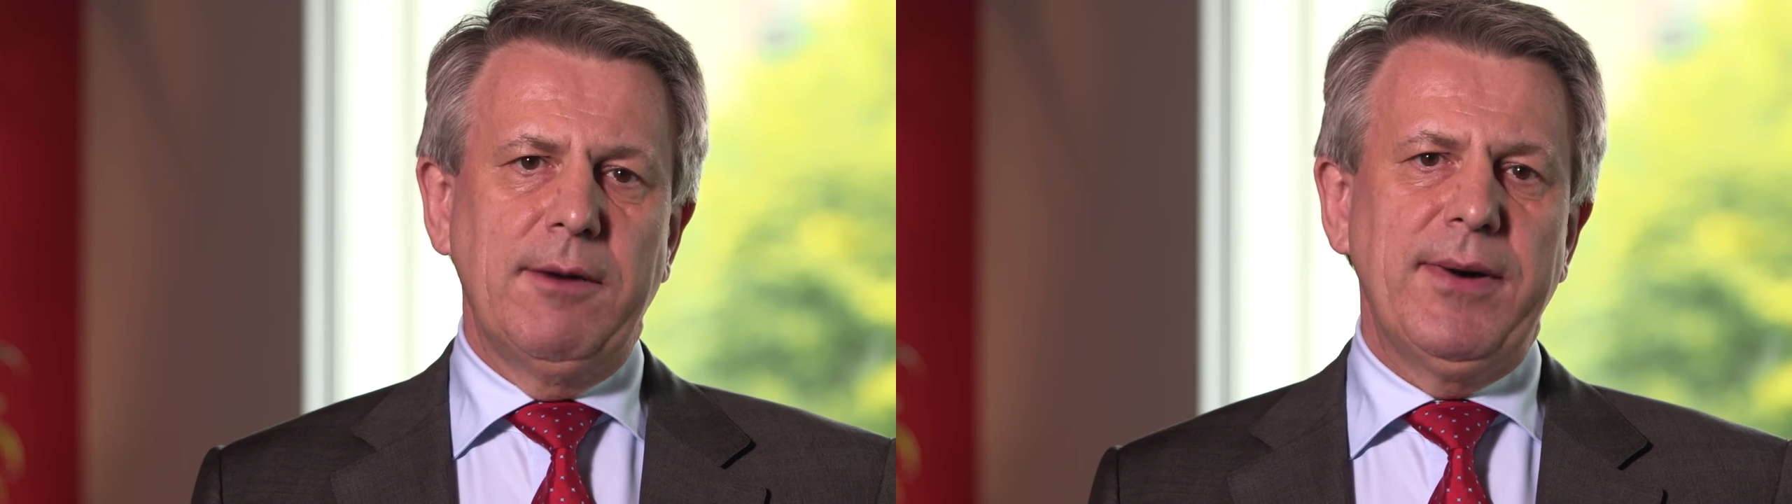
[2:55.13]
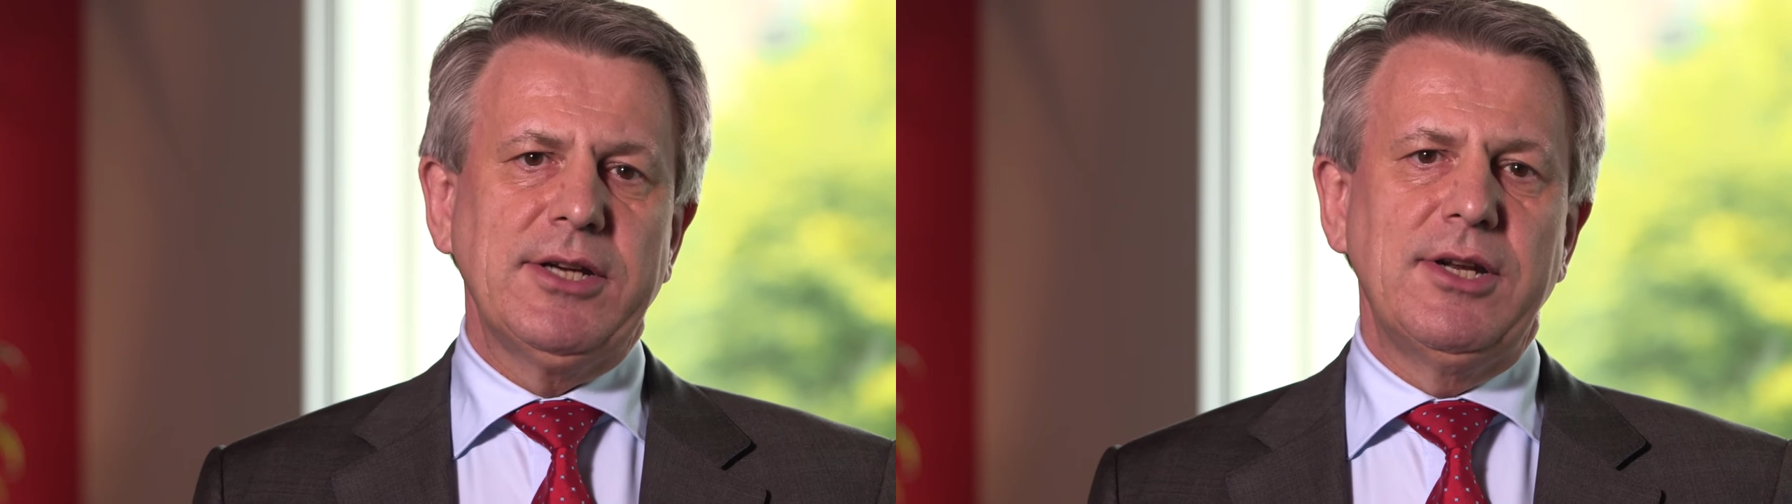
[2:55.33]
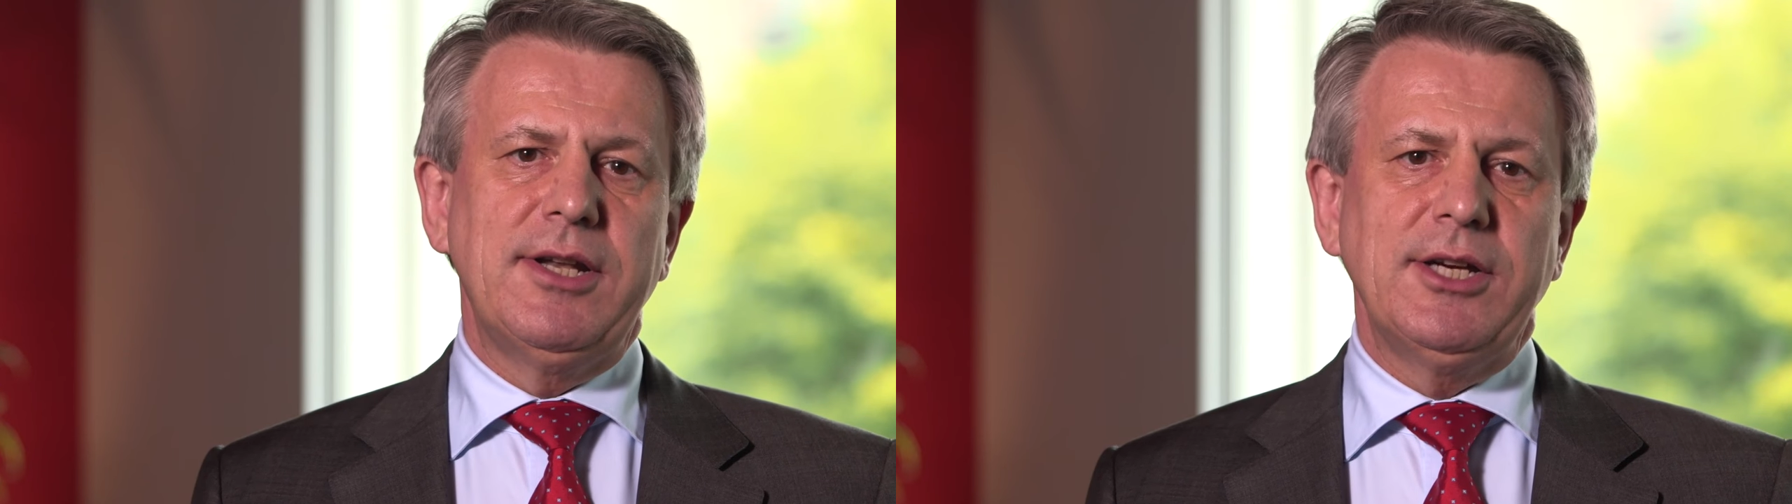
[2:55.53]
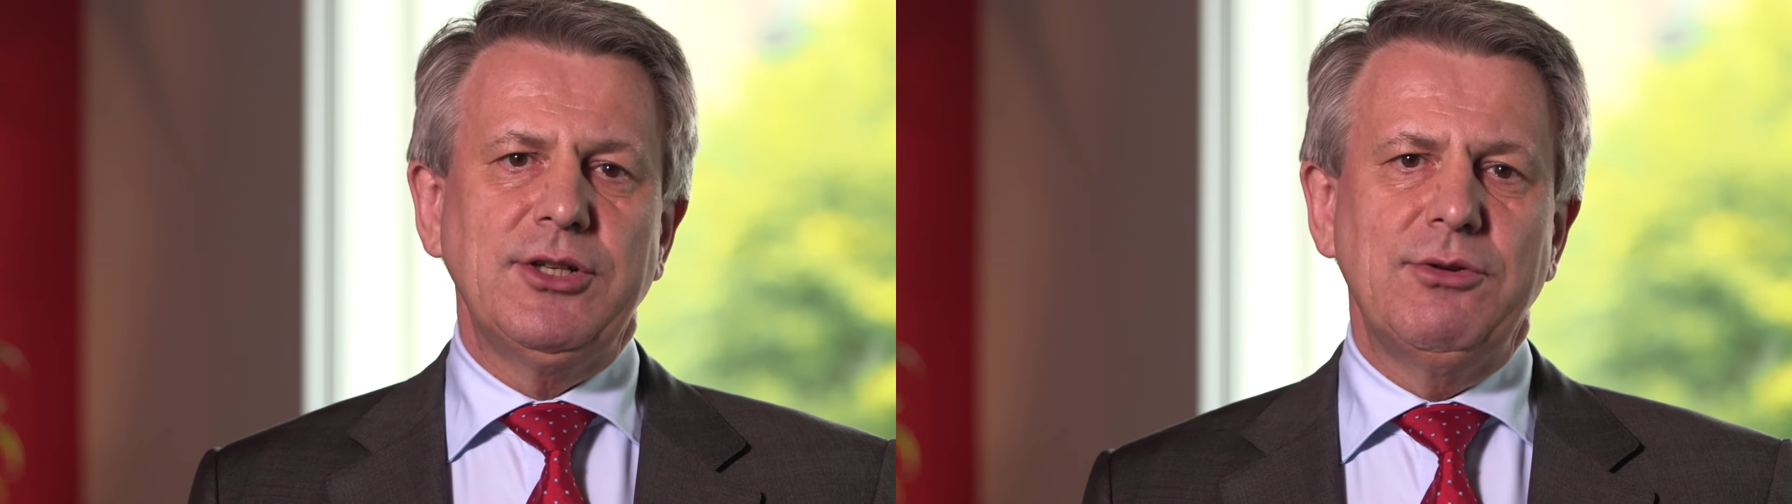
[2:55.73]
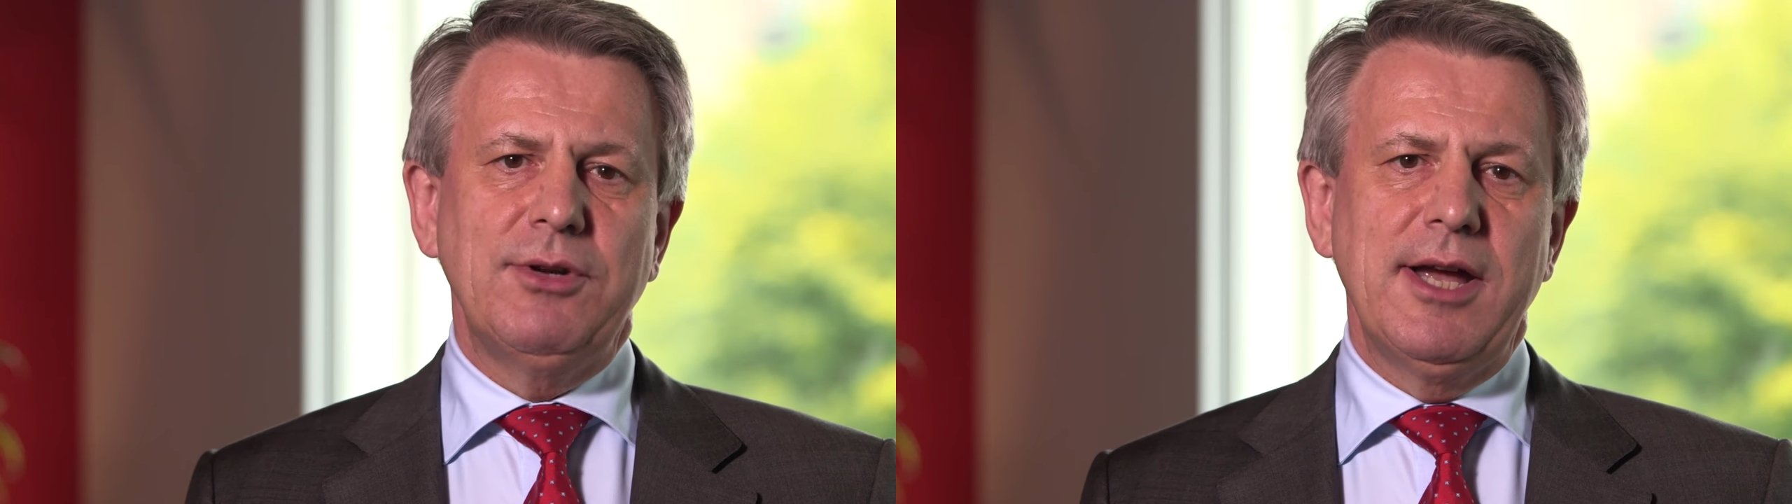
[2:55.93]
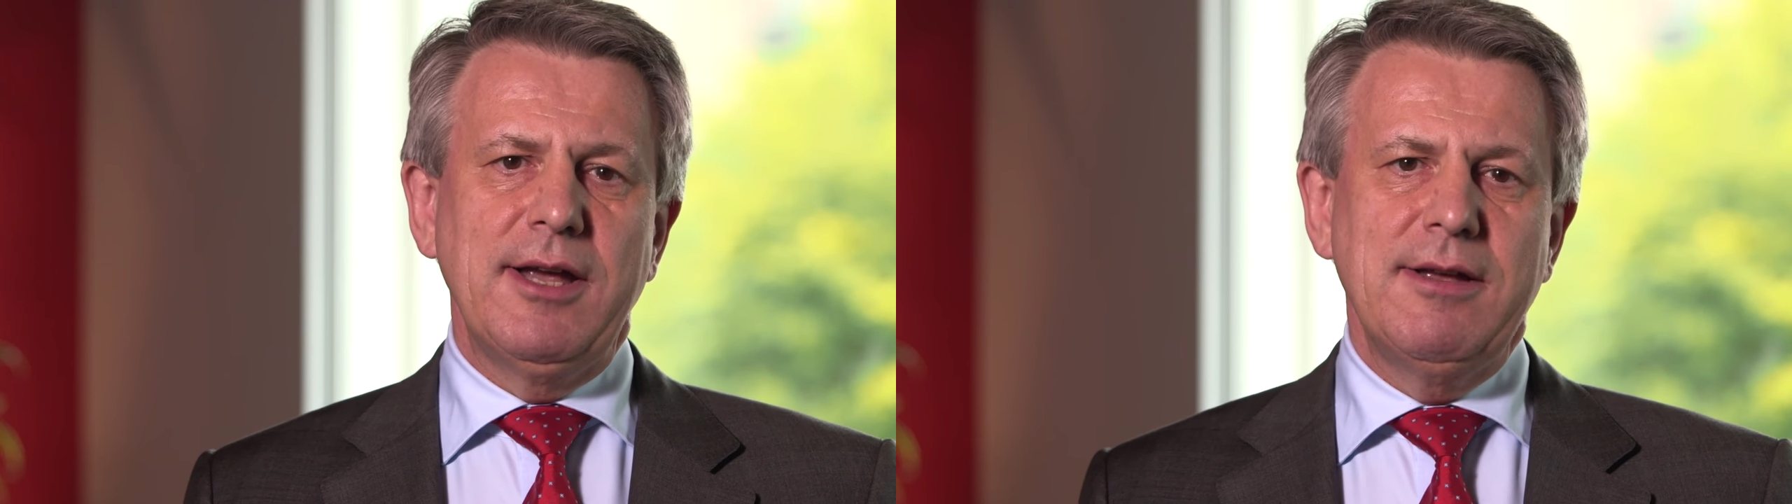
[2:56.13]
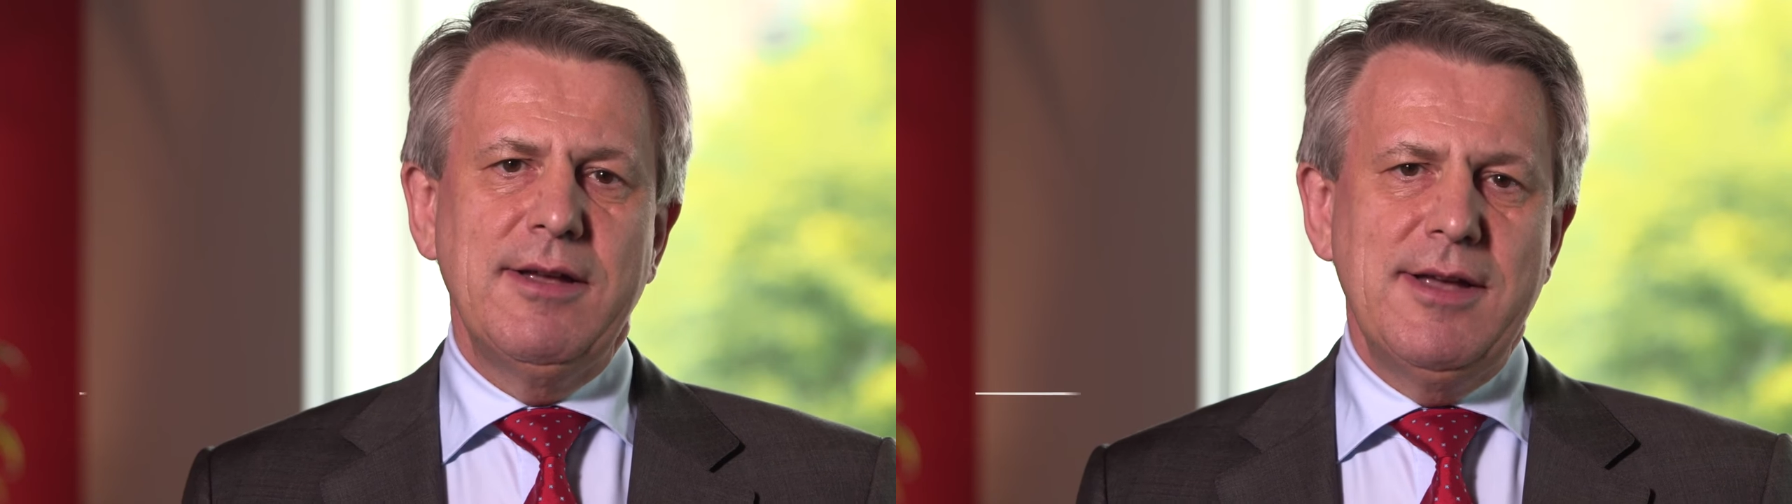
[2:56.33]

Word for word: in the presentation today.